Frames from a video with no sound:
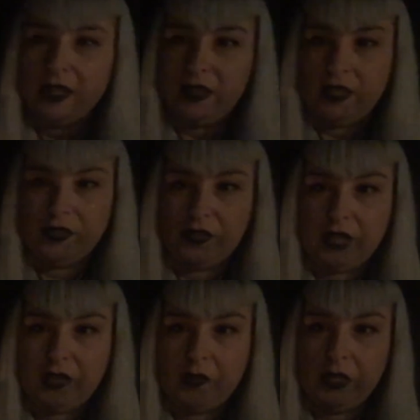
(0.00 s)
The other
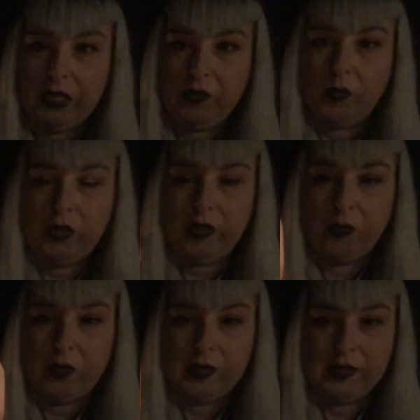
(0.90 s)
thing I went in with
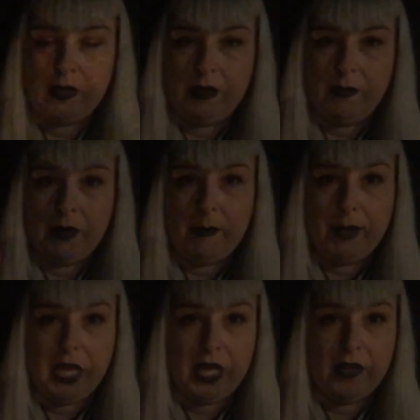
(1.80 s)
was a
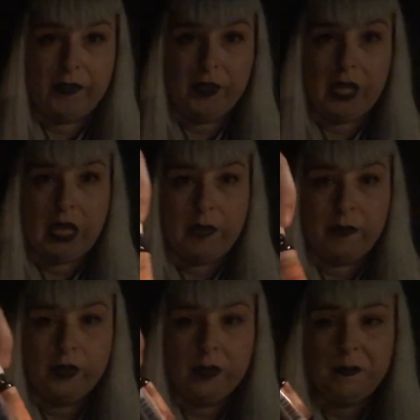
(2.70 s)
bit of
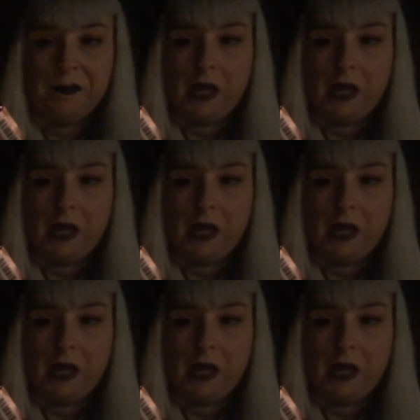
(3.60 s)
camphor.